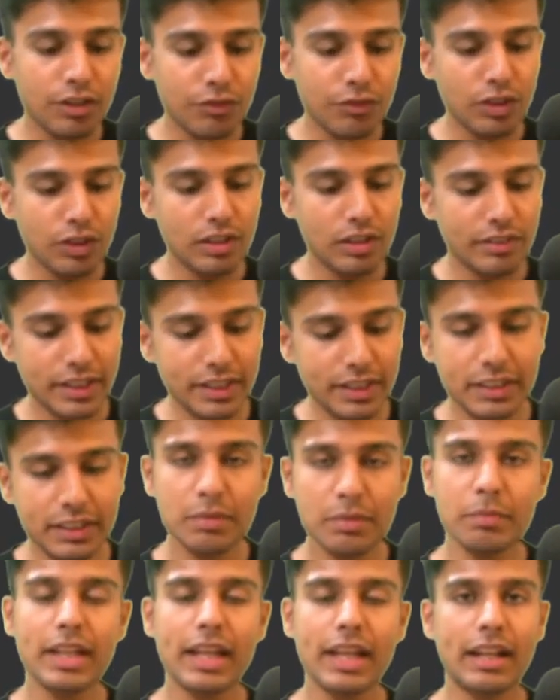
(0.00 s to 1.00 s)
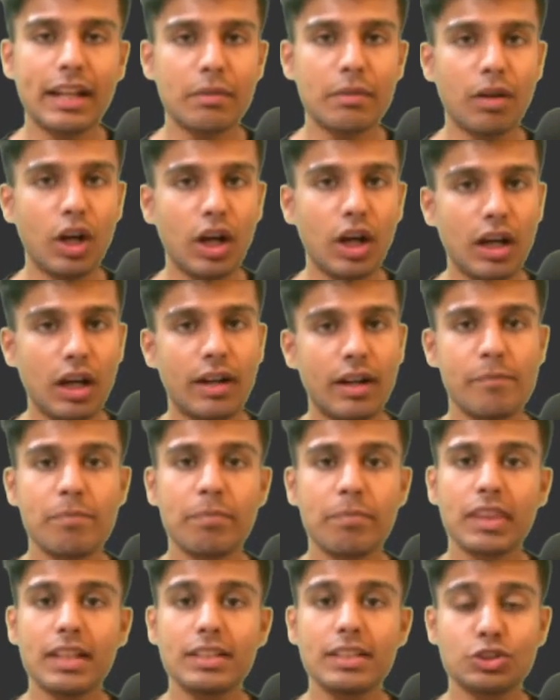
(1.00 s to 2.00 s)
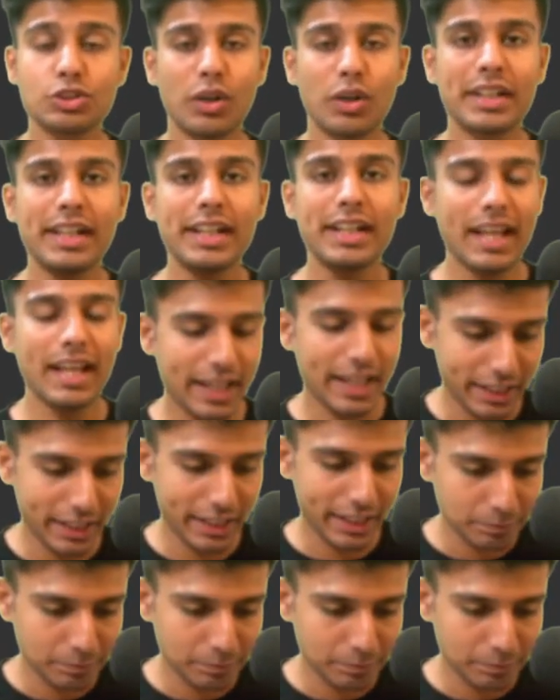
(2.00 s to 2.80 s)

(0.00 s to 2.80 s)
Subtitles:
will return me an sorted array.